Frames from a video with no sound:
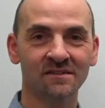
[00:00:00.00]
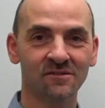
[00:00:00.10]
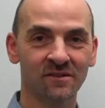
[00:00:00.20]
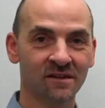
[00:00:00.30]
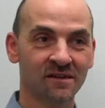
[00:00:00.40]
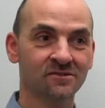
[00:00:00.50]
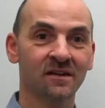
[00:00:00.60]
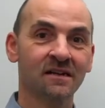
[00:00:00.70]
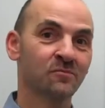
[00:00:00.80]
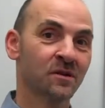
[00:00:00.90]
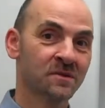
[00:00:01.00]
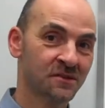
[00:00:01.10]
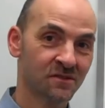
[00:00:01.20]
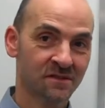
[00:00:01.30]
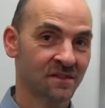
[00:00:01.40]
So I'm going to try to probably
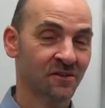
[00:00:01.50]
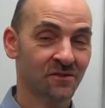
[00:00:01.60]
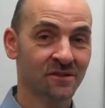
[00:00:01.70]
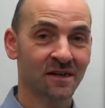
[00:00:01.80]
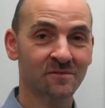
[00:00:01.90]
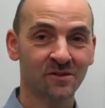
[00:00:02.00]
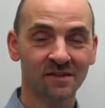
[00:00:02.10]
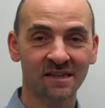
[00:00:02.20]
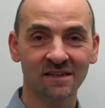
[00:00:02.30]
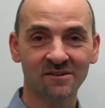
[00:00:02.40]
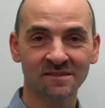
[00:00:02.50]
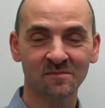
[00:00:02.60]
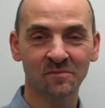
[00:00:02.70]
do this another time during the year at some